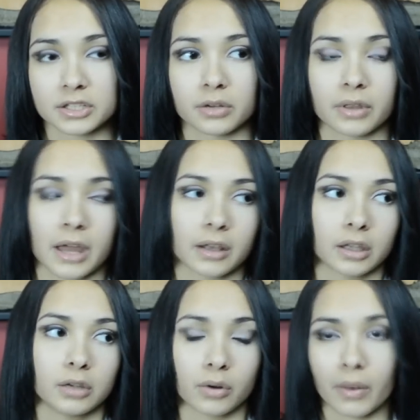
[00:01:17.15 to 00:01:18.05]
so that
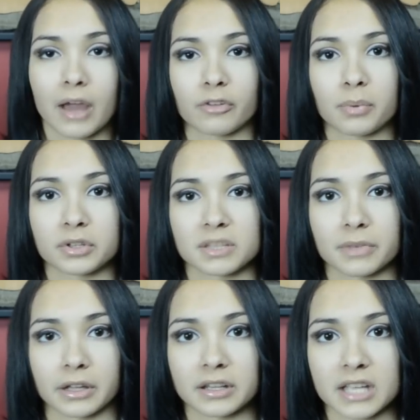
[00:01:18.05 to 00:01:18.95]
you don't have to put
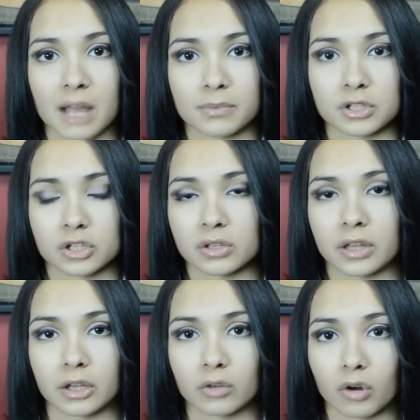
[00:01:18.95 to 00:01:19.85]
something in attack position
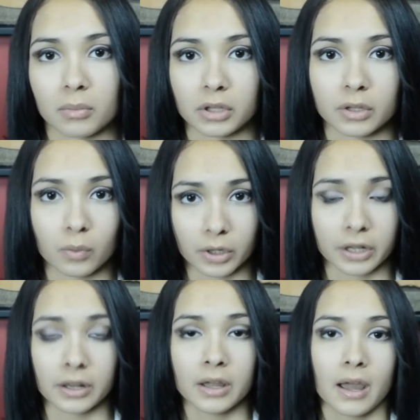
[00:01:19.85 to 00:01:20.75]
that you normally
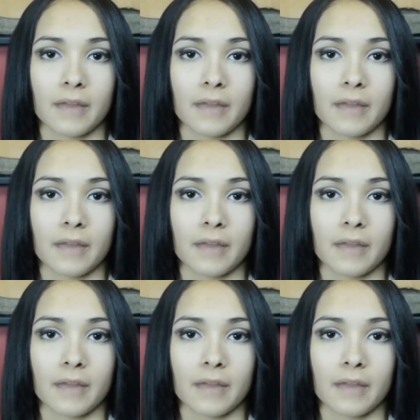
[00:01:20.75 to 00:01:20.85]
wouldn't,